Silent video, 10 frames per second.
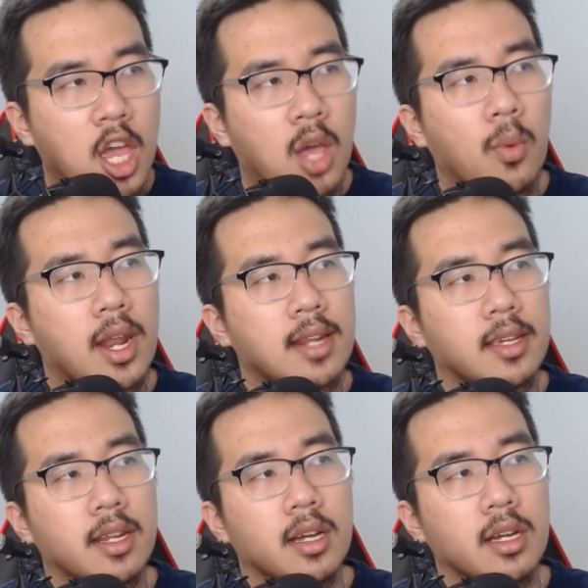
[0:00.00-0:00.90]
when I
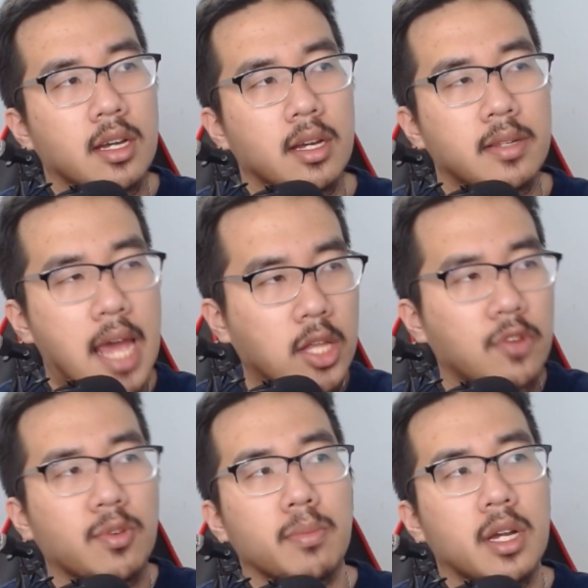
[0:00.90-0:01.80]
did download
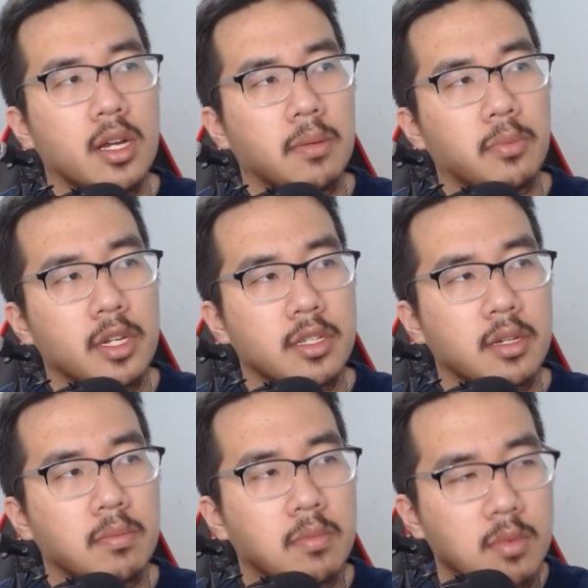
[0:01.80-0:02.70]
from
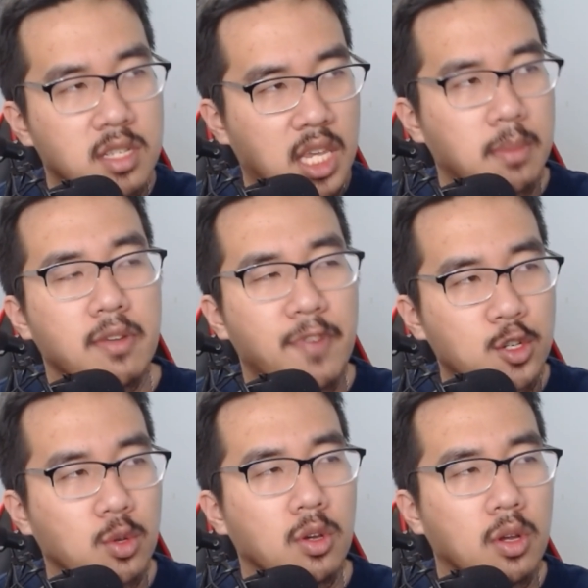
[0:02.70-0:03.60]
Steam's
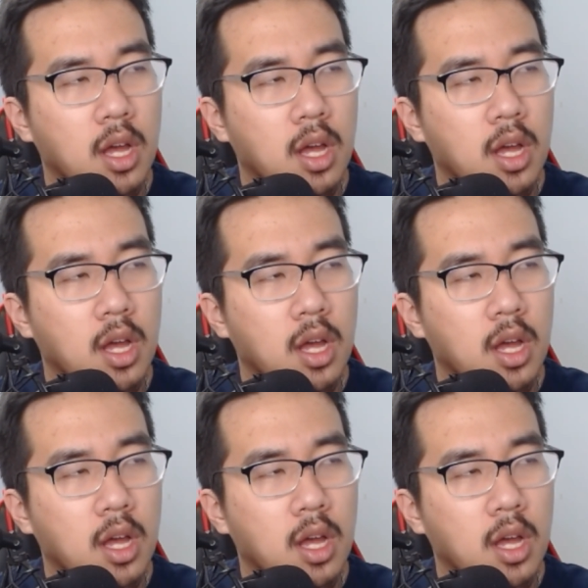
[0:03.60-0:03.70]
official